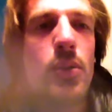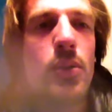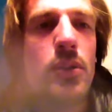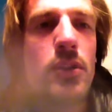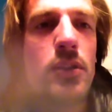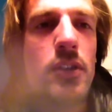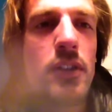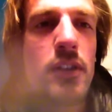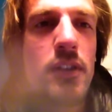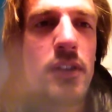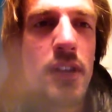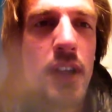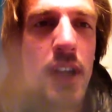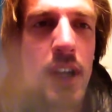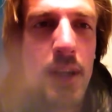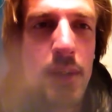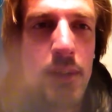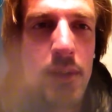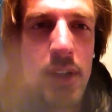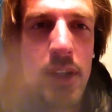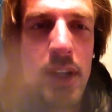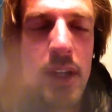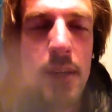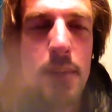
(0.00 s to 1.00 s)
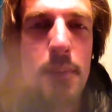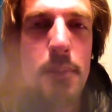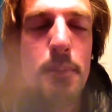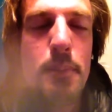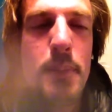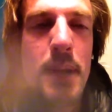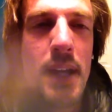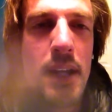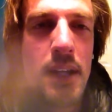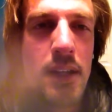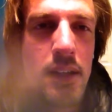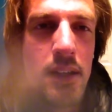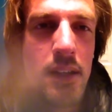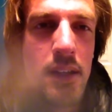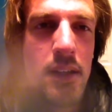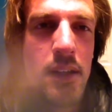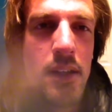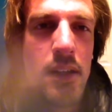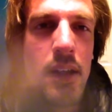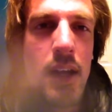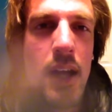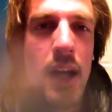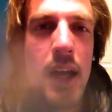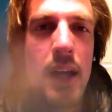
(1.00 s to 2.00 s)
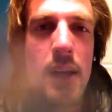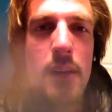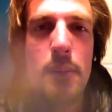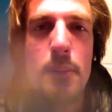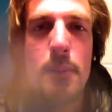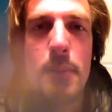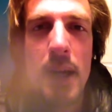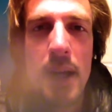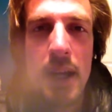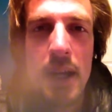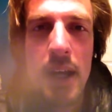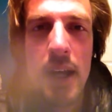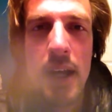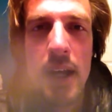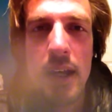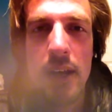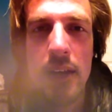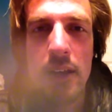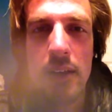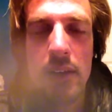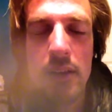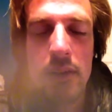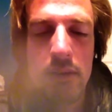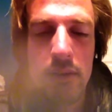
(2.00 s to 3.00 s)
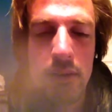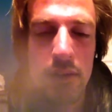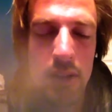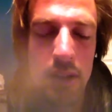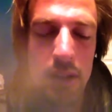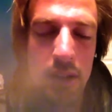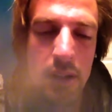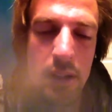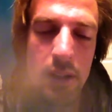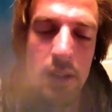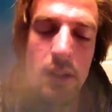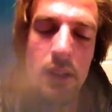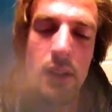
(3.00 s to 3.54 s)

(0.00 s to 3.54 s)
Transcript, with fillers: Folks, it's time to get bended at bed end, okay?